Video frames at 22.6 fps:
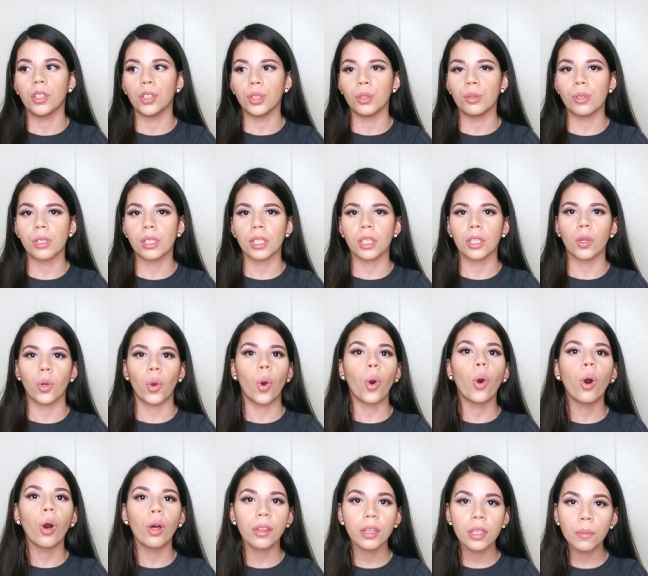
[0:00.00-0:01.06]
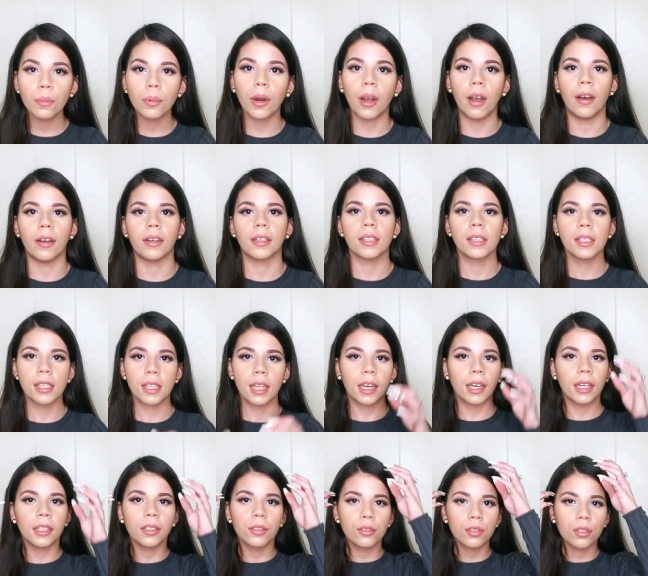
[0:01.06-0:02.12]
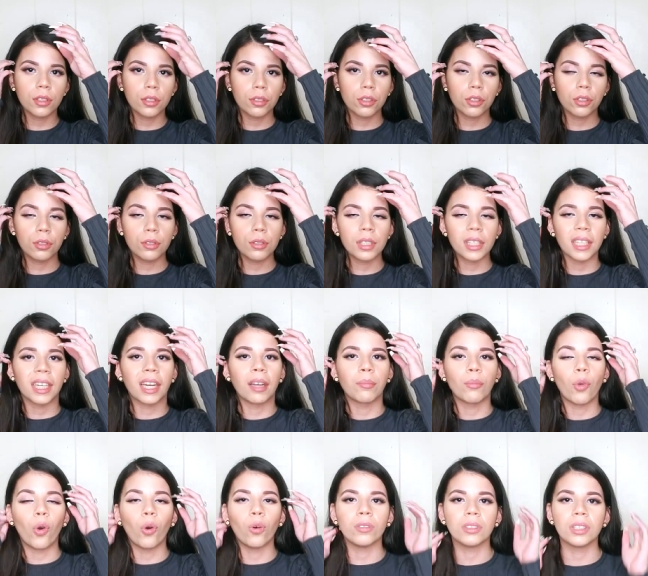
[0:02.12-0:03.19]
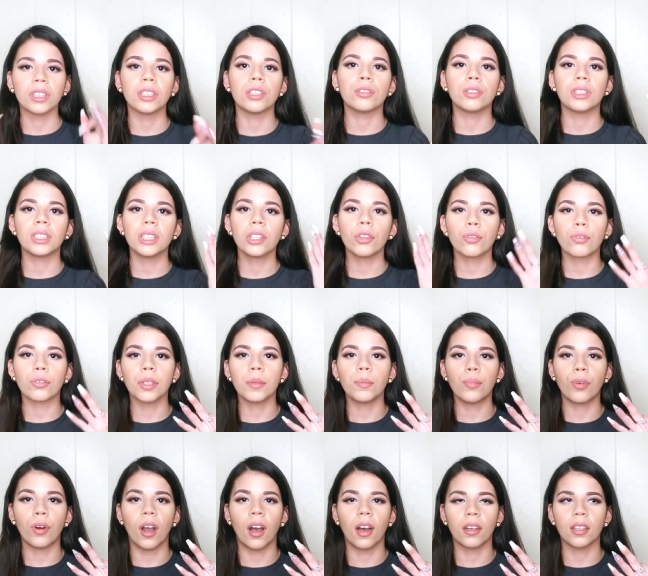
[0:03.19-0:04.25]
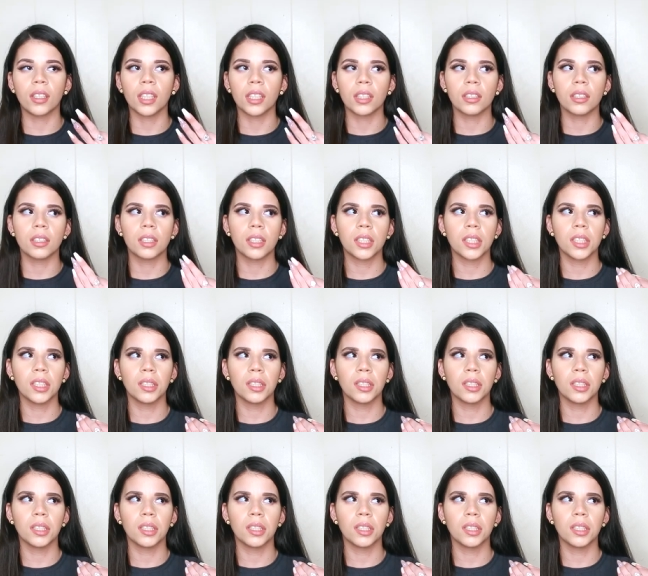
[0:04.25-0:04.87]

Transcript: using all the products that I used to use and I'm only using three products